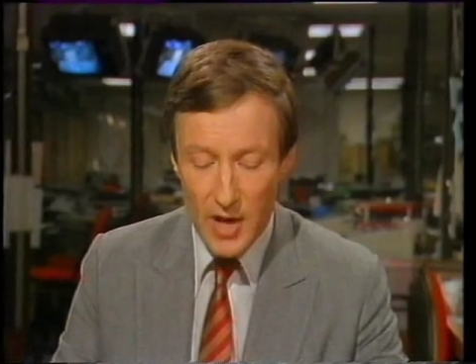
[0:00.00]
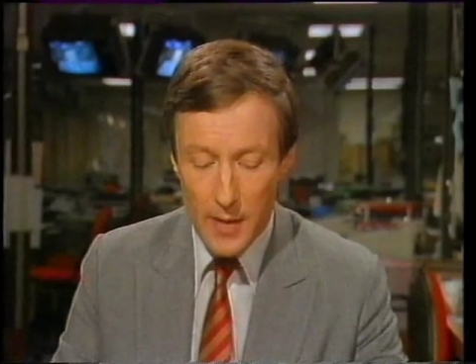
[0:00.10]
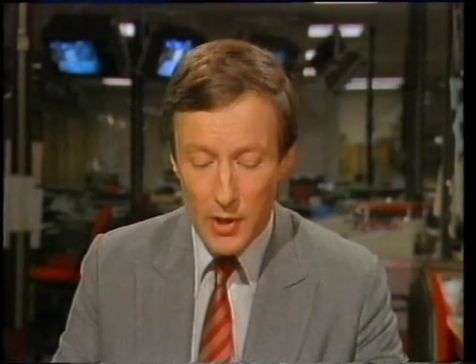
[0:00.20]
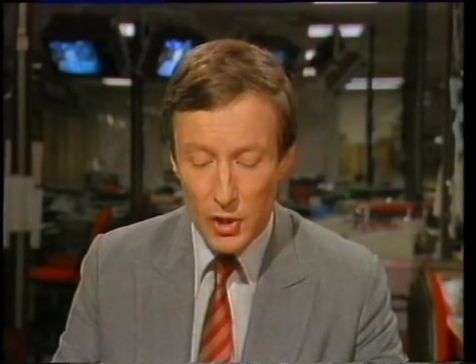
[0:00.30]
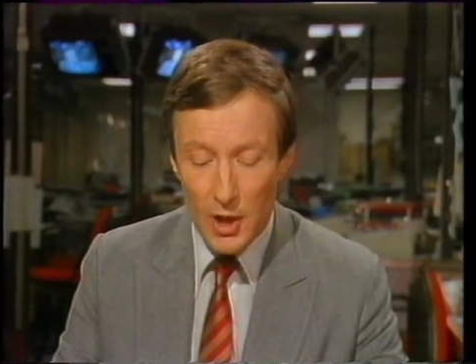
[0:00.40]

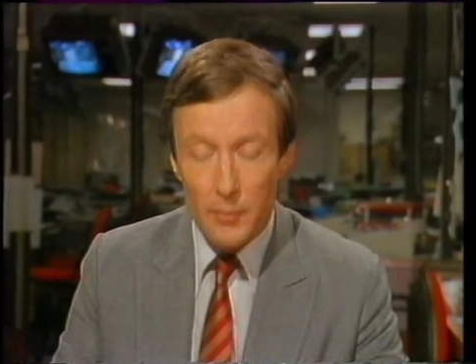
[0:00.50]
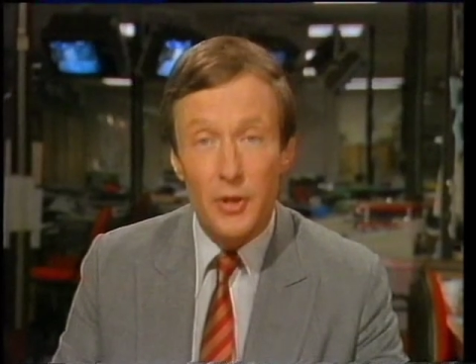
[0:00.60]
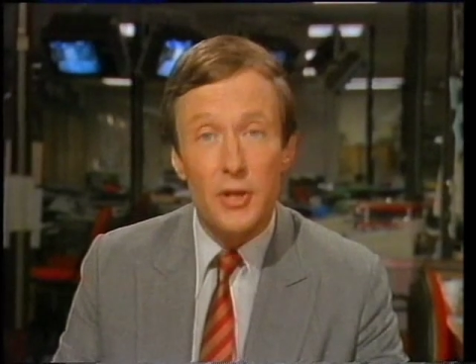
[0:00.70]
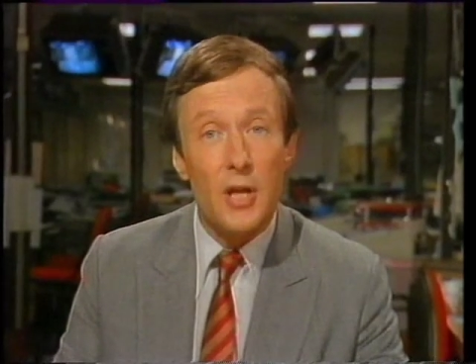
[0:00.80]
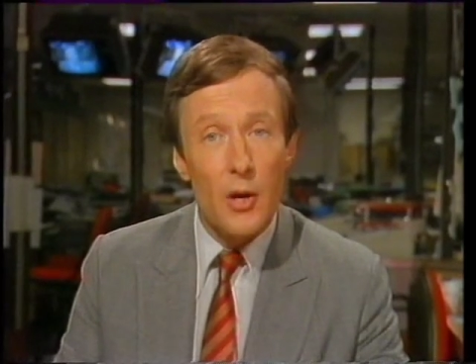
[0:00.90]
damage,
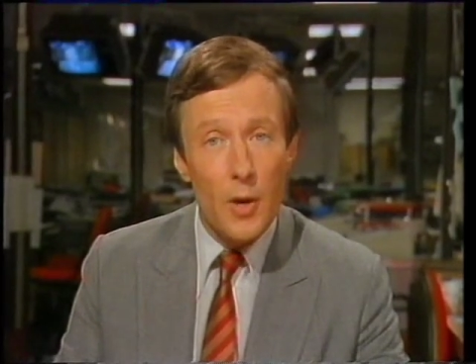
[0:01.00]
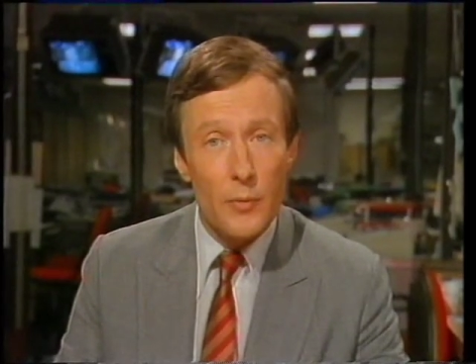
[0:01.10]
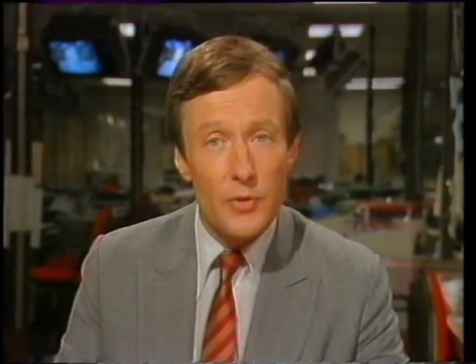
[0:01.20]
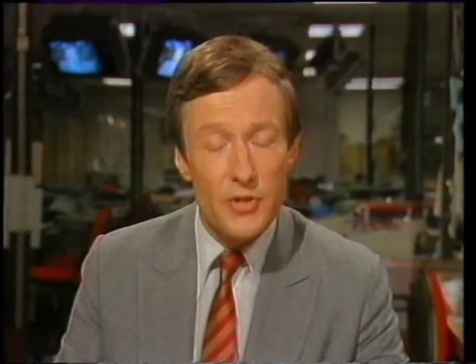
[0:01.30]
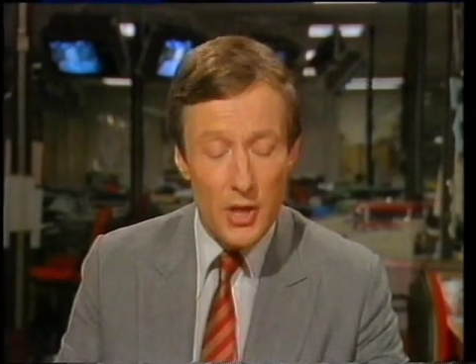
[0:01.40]
but no
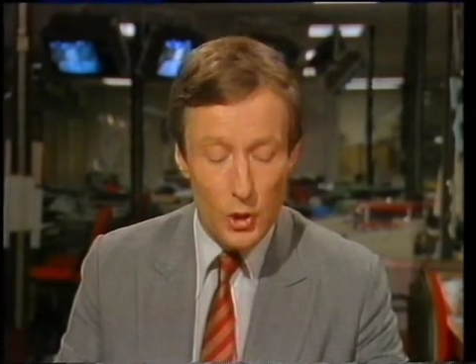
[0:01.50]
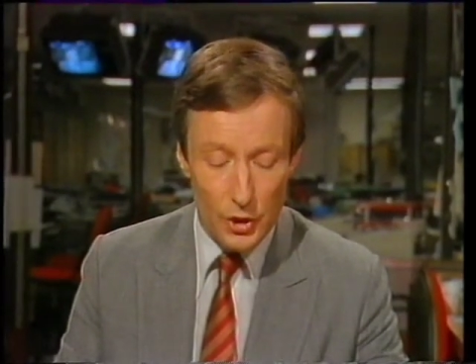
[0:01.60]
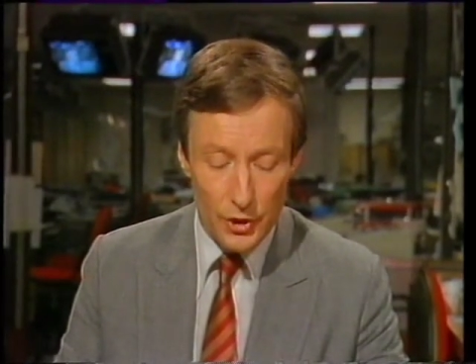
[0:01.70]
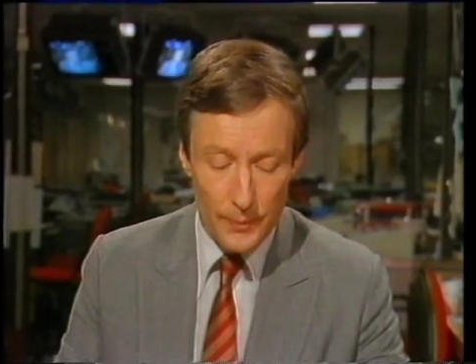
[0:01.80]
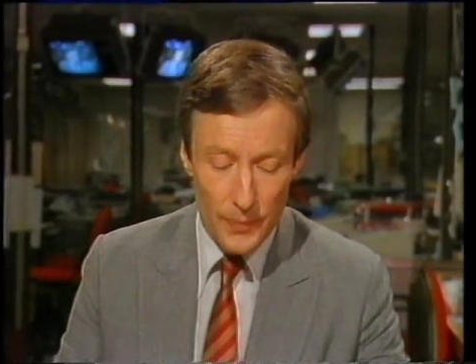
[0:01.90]
one was
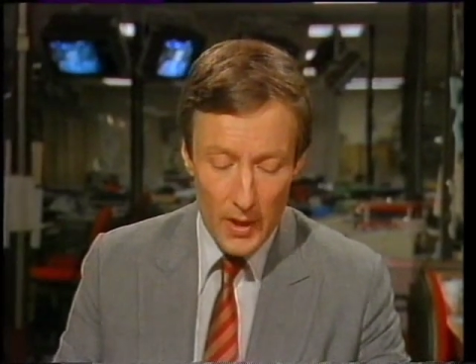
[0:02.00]
injured.